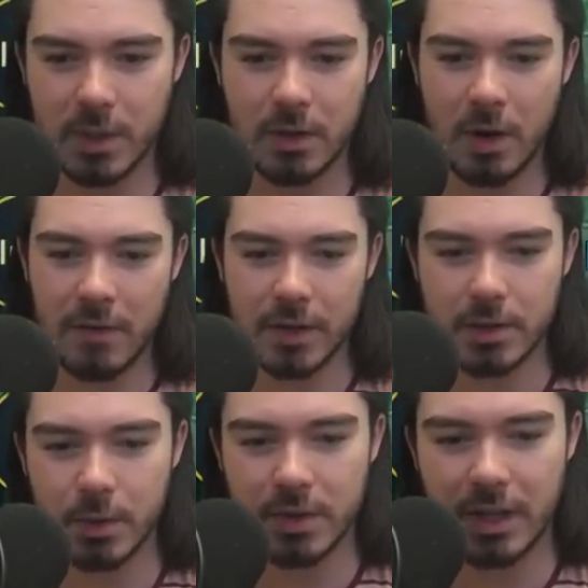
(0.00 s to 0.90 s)
We don't have the
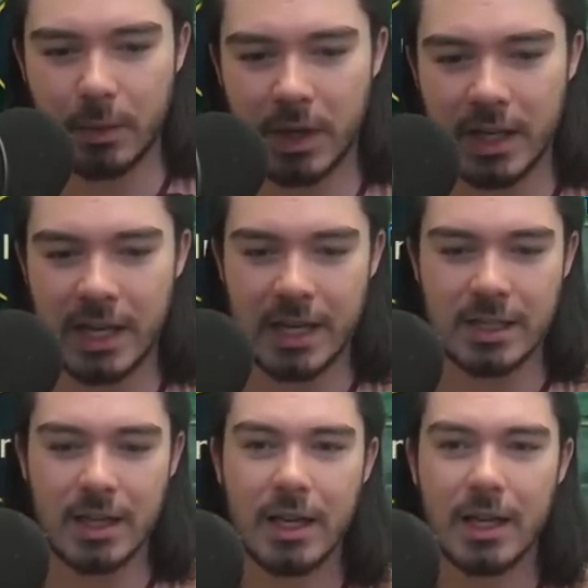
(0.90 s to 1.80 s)
tools that we need.